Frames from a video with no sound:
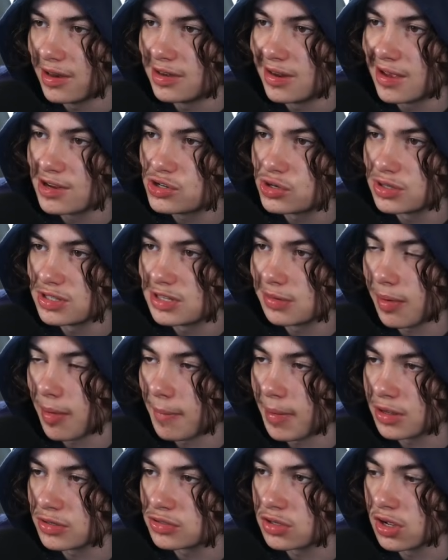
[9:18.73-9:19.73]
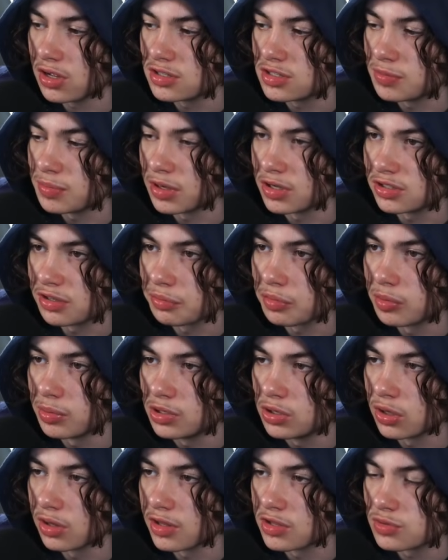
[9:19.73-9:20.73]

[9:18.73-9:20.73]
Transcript: And yes, you can see my mouse cursor because I'm going to be doing